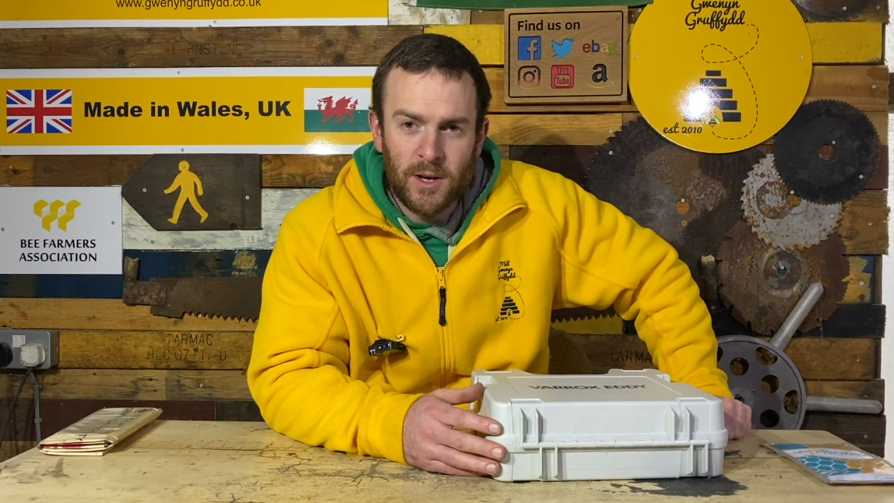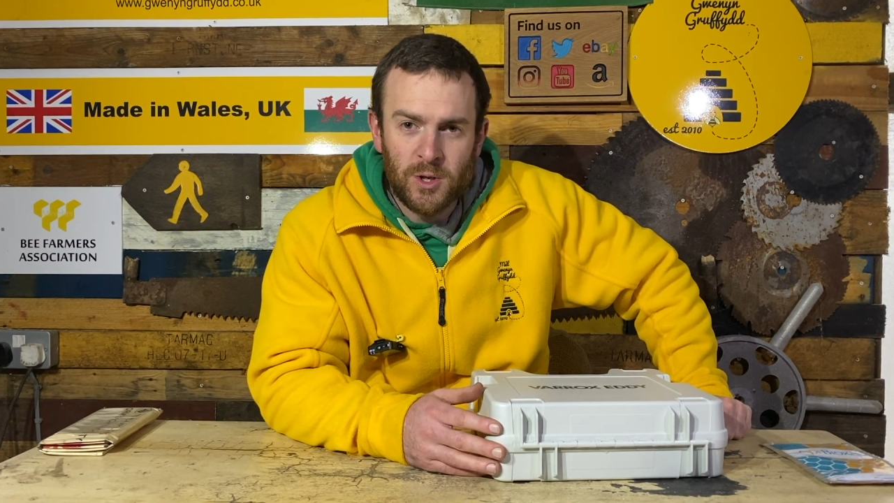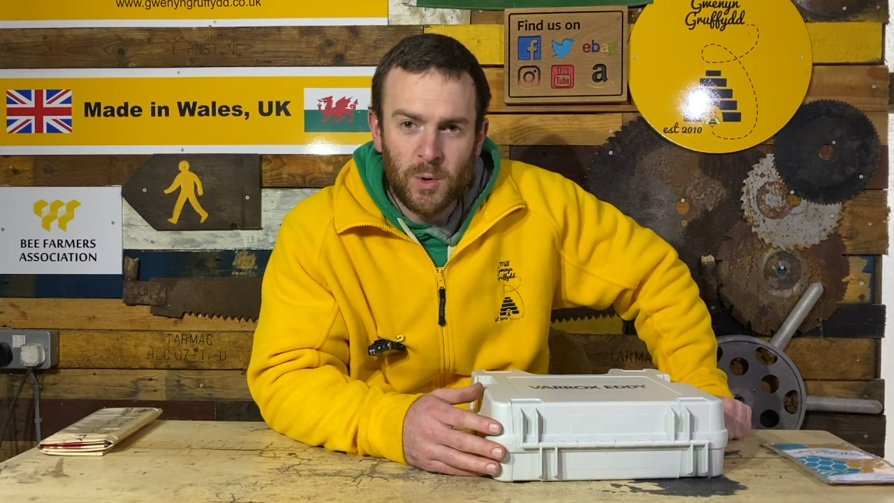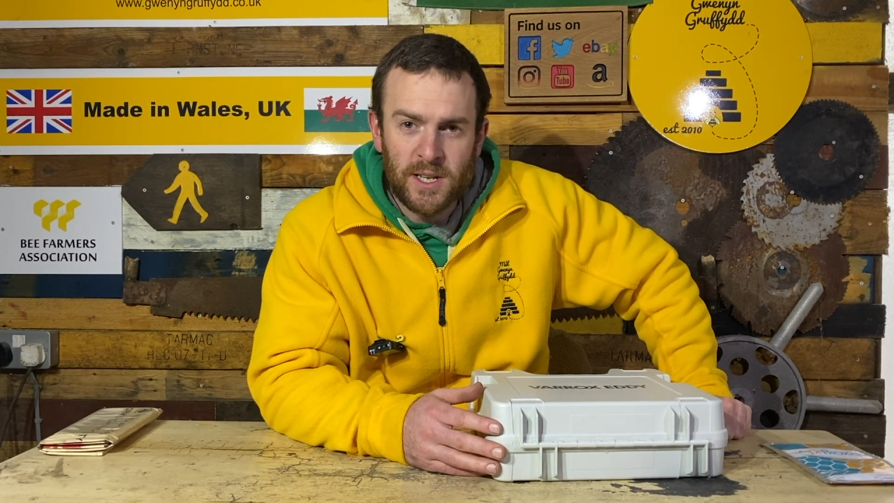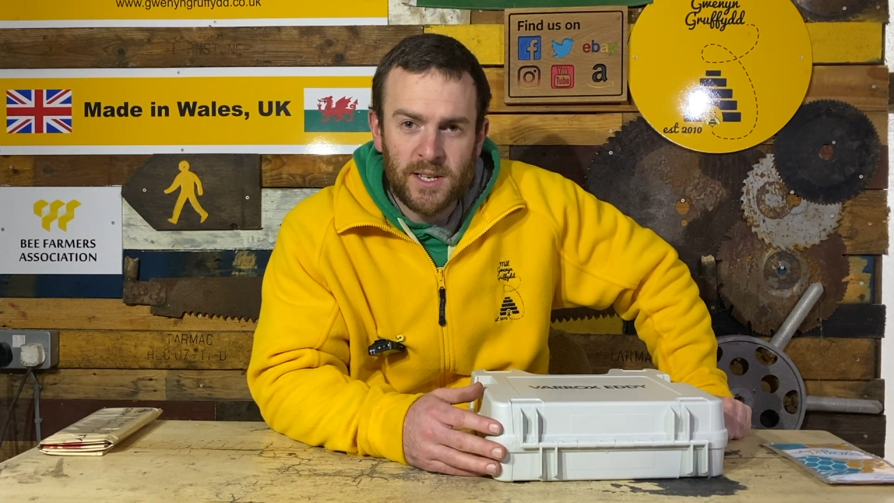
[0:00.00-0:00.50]

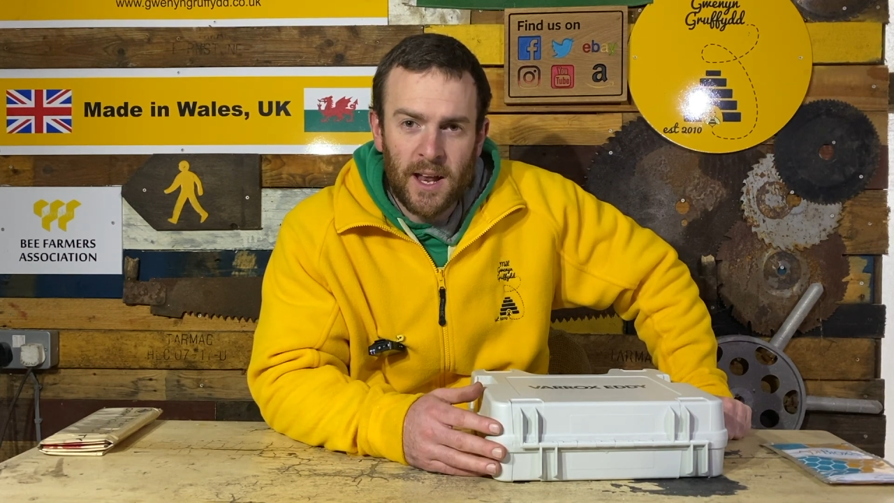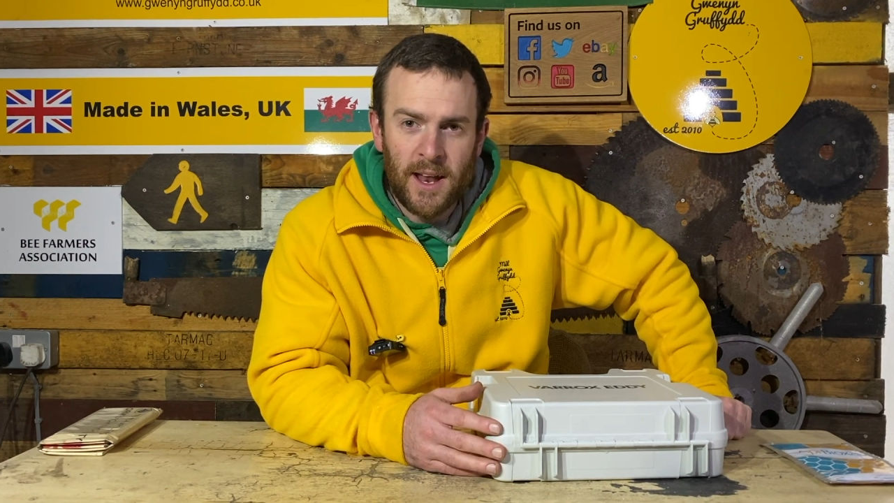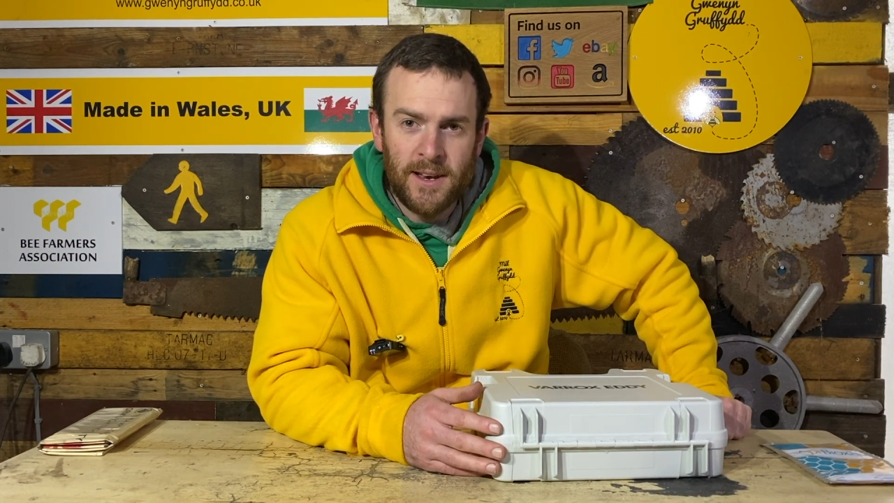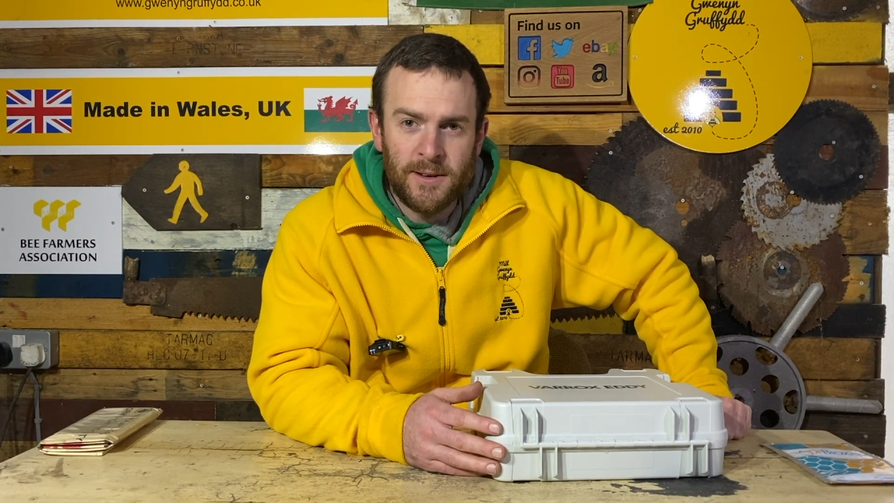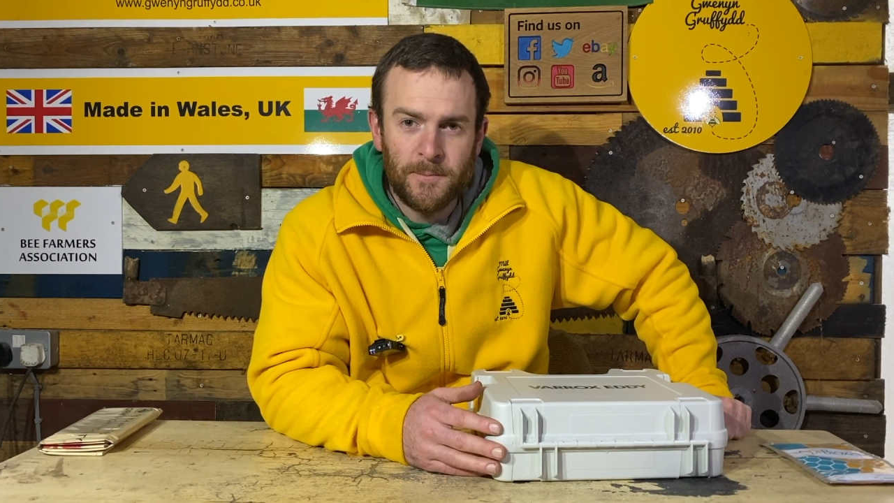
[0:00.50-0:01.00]

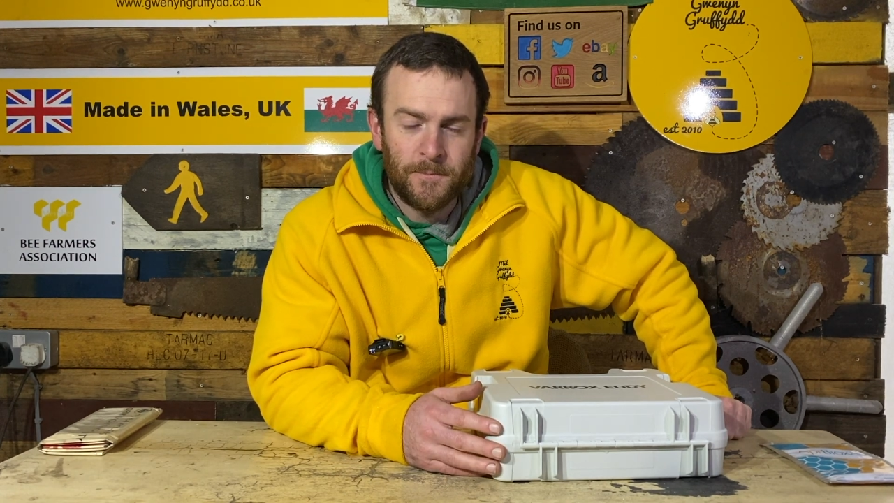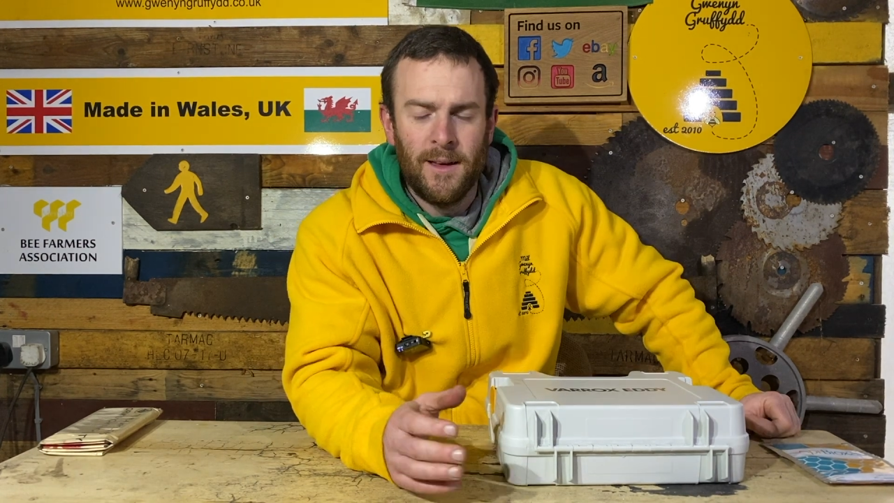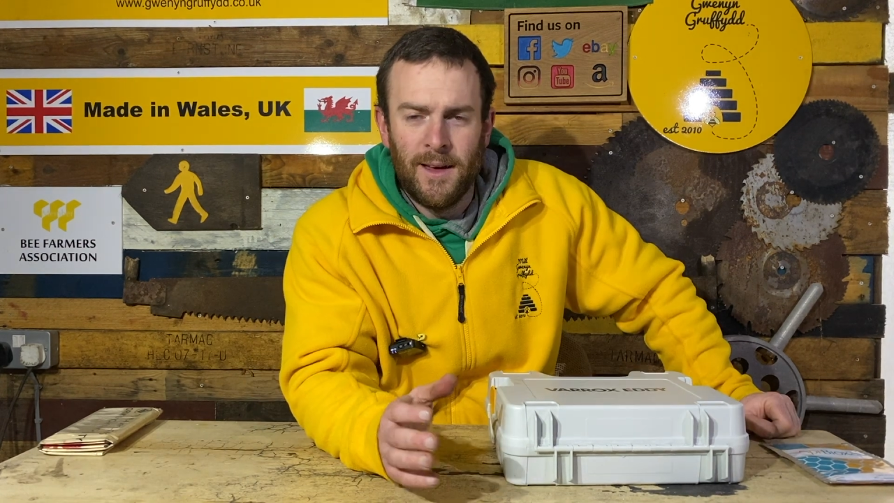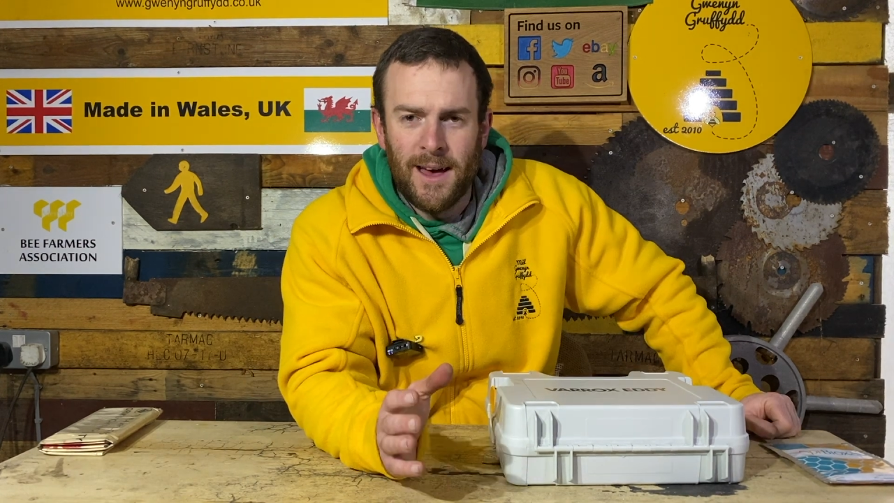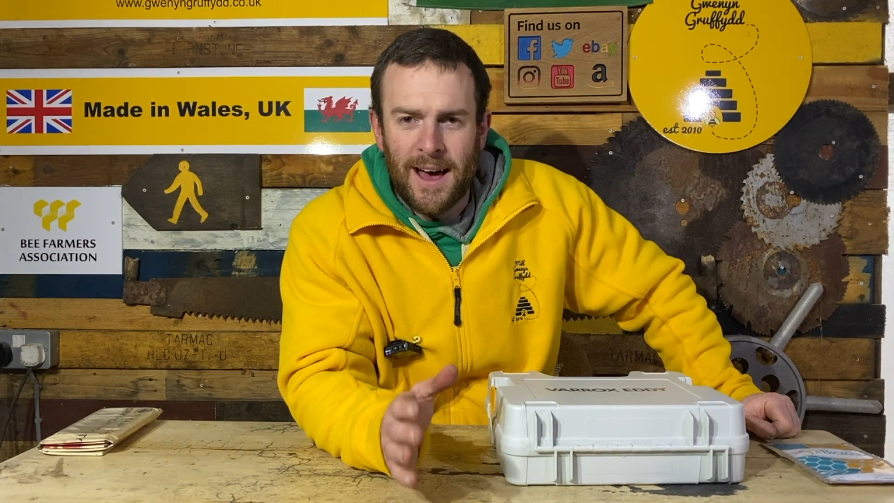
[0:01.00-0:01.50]
Switzerland
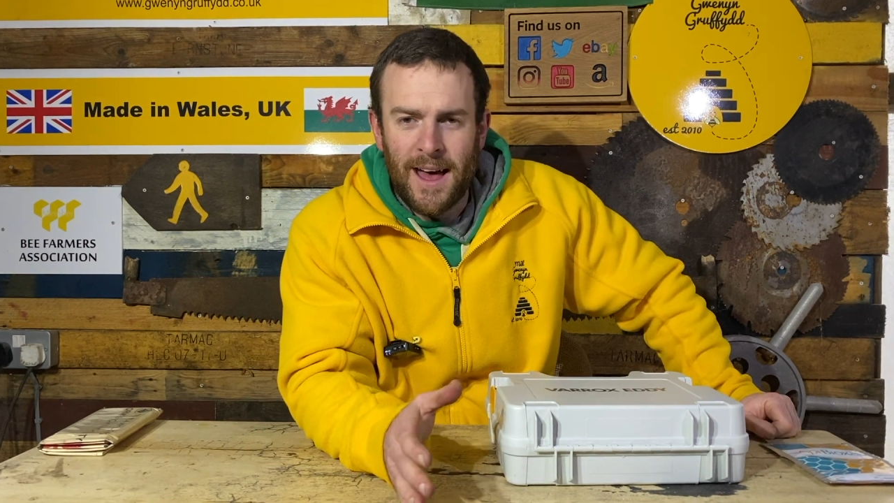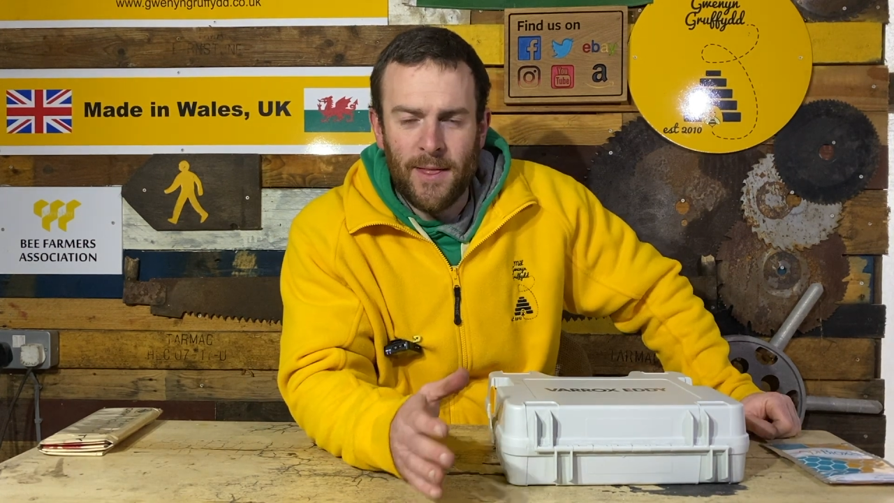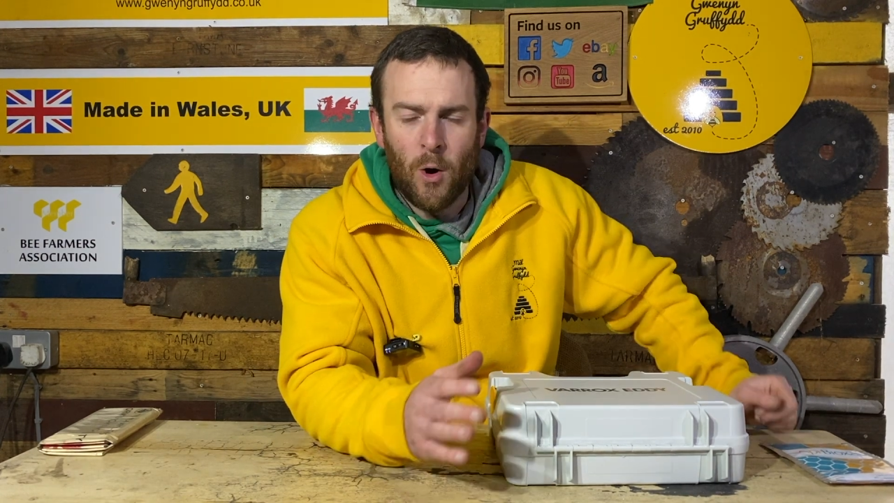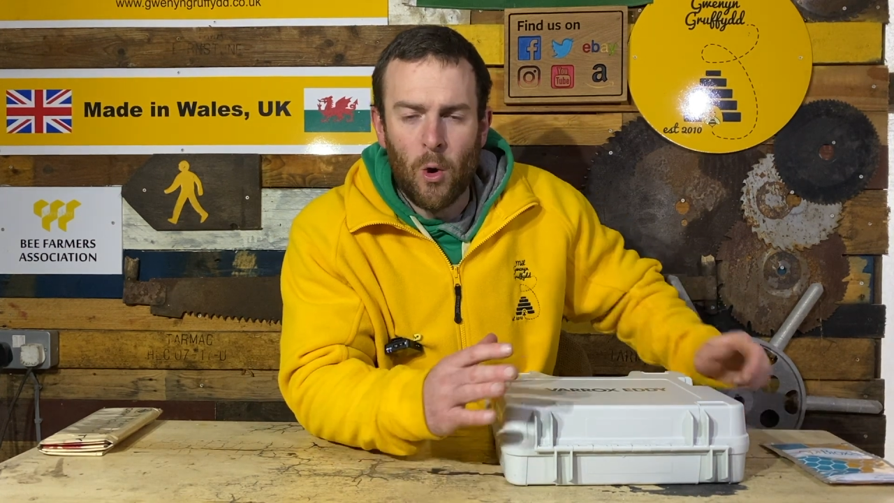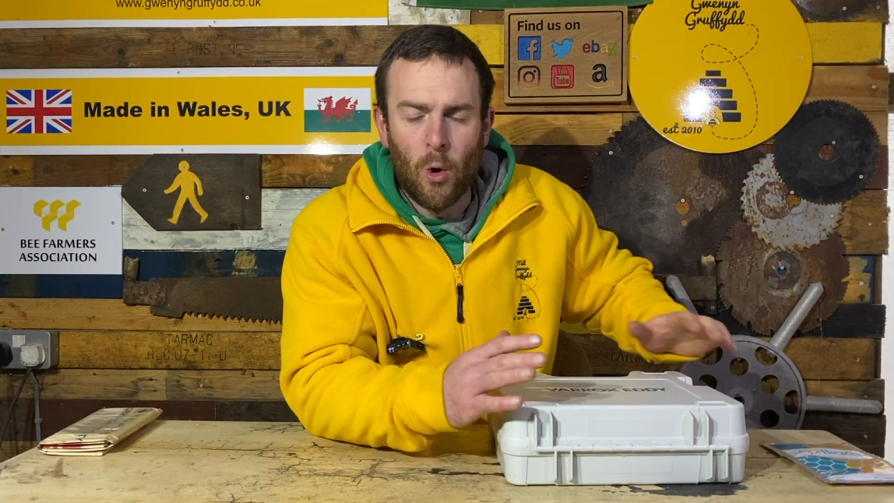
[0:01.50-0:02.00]
and
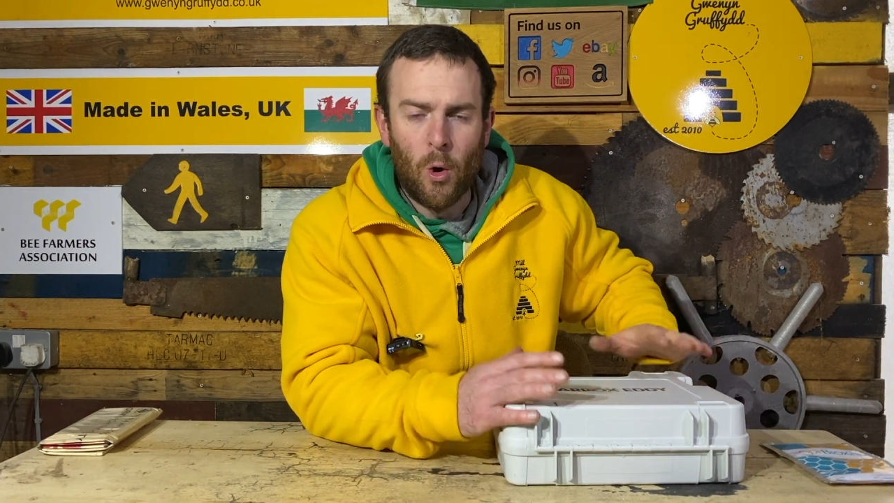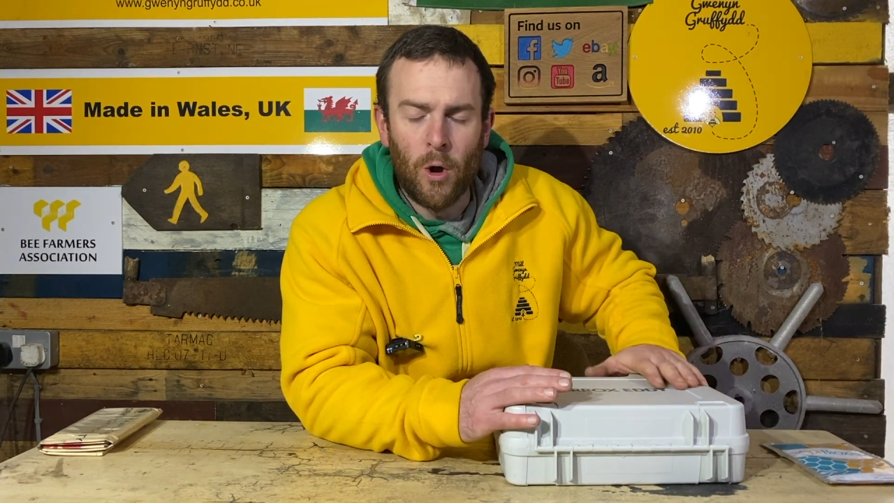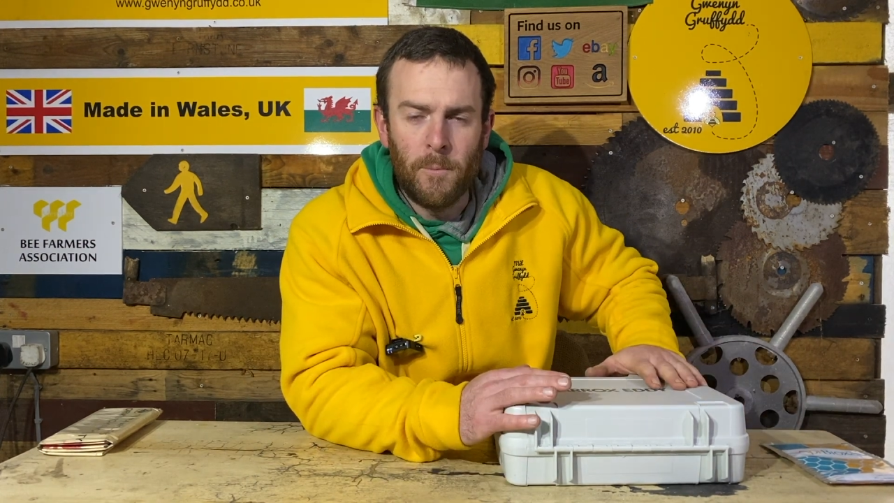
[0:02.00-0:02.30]
the whole